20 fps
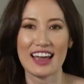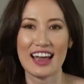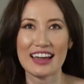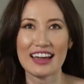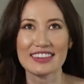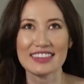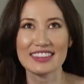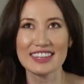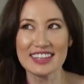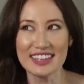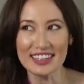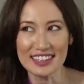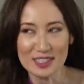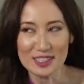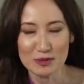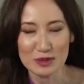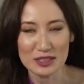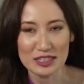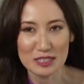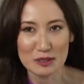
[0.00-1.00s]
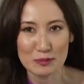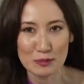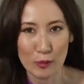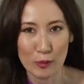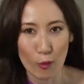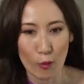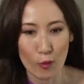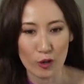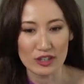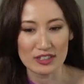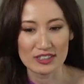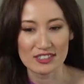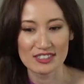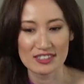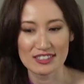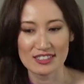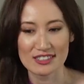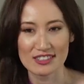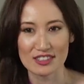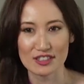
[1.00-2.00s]
I think it's really
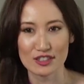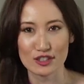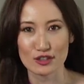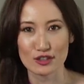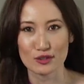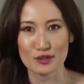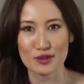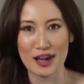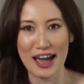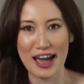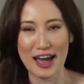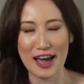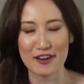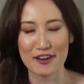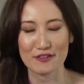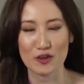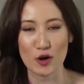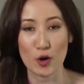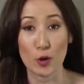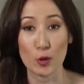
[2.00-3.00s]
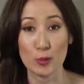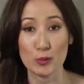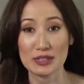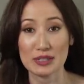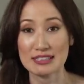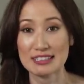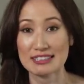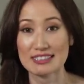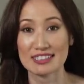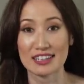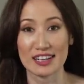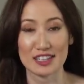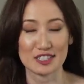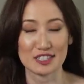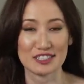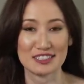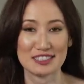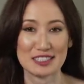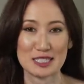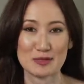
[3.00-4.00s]
important to have open
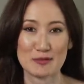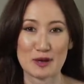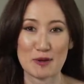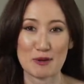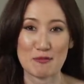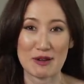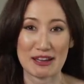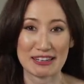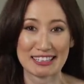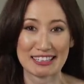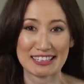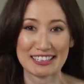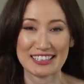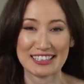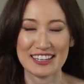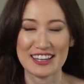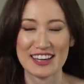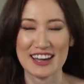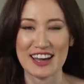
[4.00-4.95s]
discussions about money